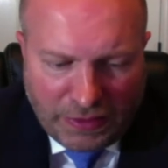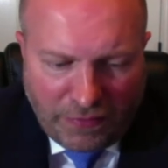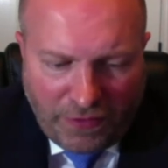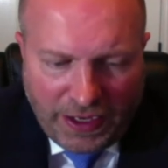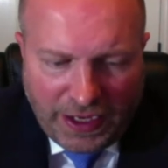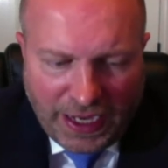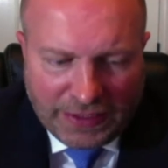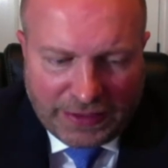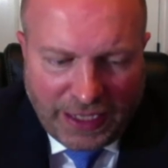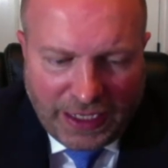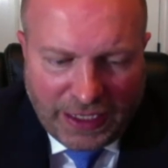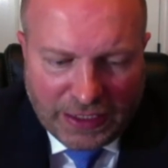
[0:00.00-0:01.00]
defendant not
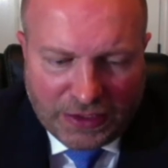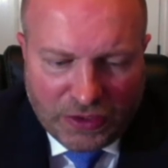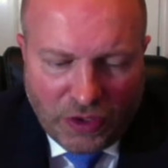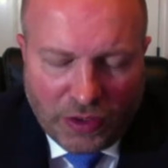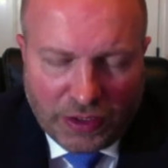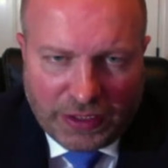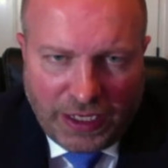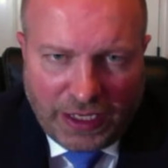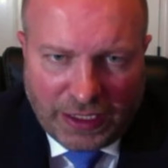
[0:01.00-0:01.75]
signing this notice and